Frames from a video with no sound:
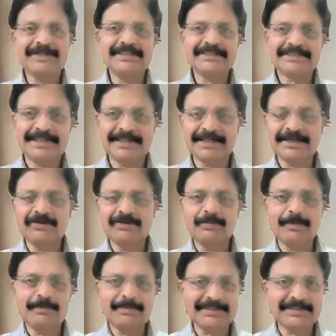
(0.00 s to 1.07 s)
is why the central
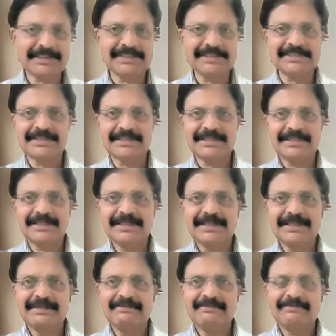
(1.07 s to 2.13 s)
group of muscles
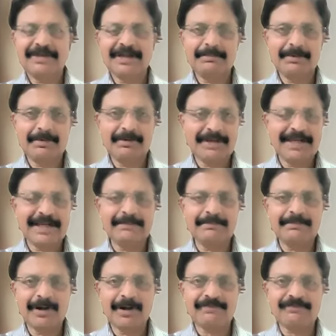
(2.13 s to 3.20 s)
will
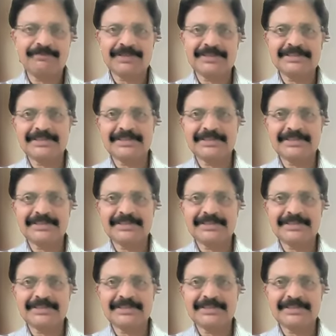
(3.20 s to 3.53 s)
get blocked